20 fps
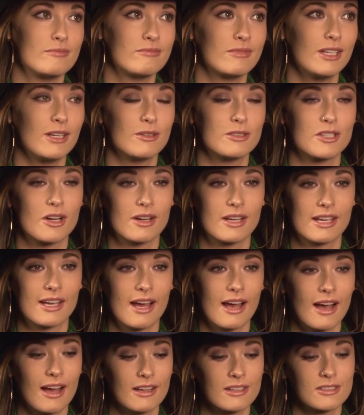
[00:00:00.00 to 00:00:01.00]
you know, Johnny
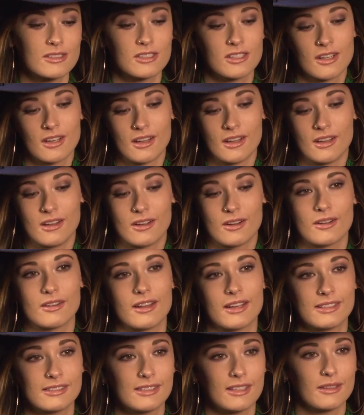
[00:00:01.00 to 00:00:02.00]
Cash, or
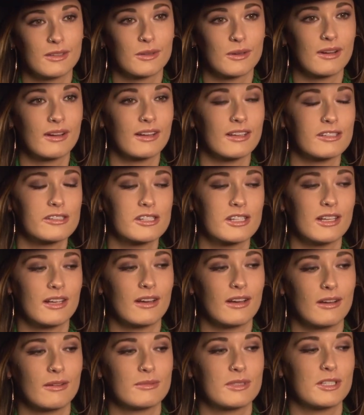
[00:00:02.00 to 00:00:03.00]
like I said, Loretta,
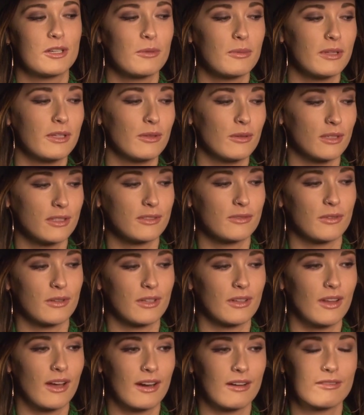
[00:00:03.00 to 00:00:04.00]
she opened the doors
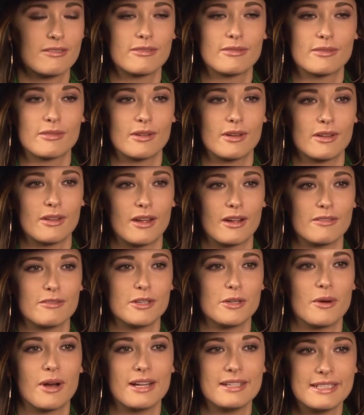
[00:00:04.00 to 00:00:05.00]
for a lot of
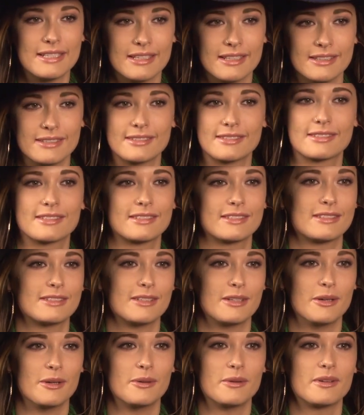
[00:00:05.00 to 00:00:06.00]
new ideas.
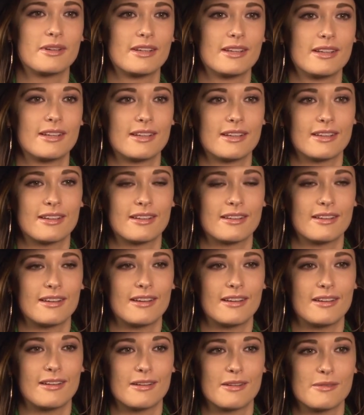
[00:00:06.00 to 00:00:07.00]
So
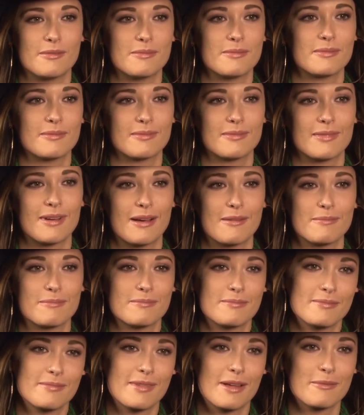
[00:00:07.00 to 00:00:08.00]
I'm
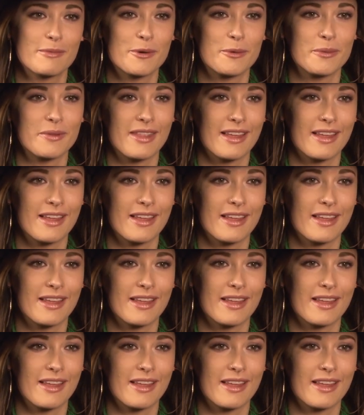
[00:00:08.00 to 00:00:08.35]
cool